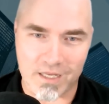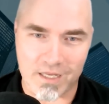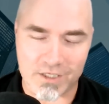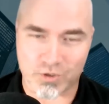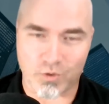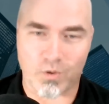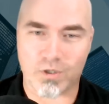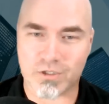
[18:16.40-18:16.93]

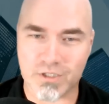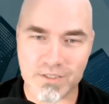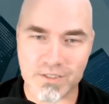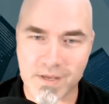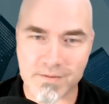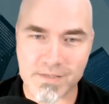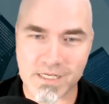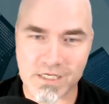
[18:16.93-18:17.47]
historically,
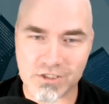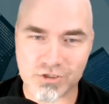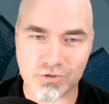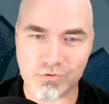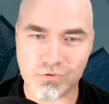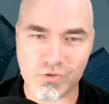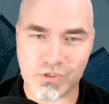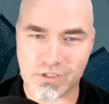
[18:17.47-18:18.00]
maybe
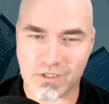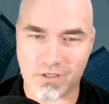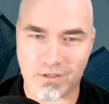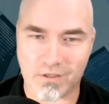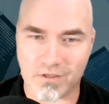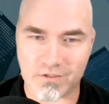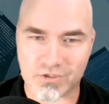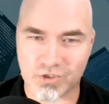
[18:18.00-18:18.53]
issues,
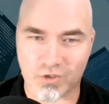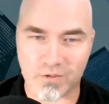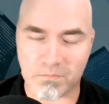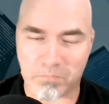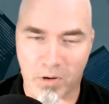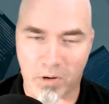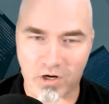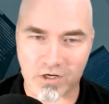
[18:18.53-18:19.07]

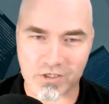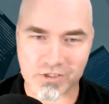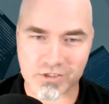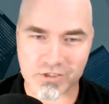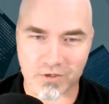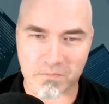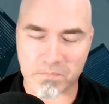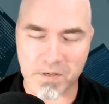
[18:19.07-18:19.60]
certain
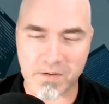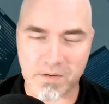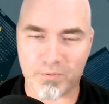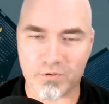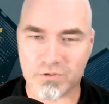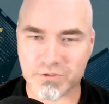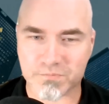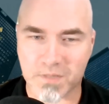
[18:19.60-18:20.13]
barns, certain
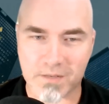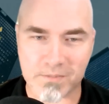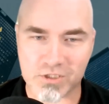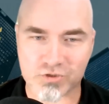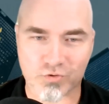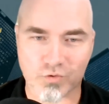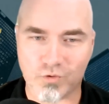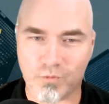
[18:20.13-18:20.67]
peoples may
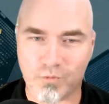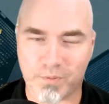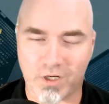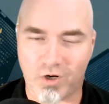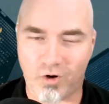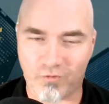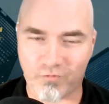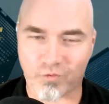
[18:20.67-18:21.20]
be true,
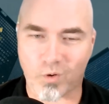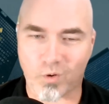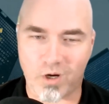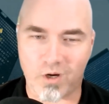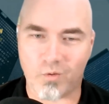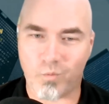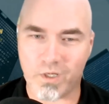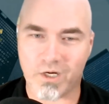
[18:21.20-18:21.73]
but
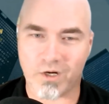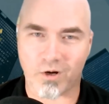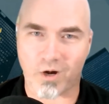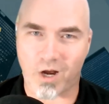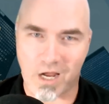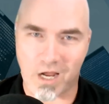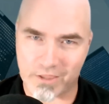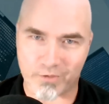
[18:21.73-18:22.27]
overall, we
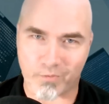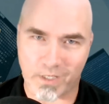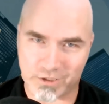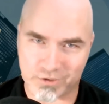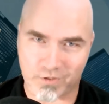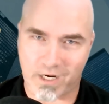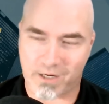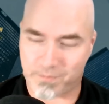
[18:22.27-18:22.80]
are on the
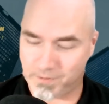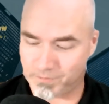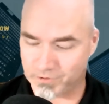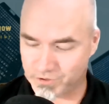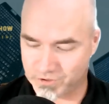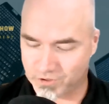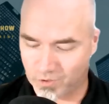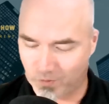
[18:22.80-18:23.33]
right track,
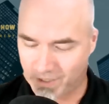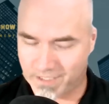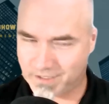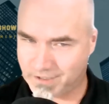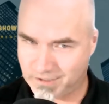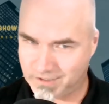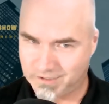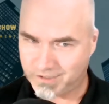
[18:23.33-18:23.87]
people. So don't
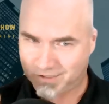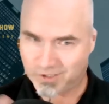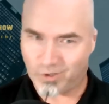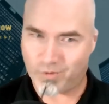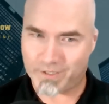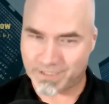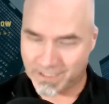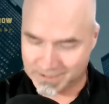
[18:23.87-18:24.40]
let
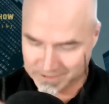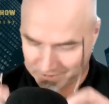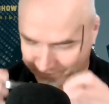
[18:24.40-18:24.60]
that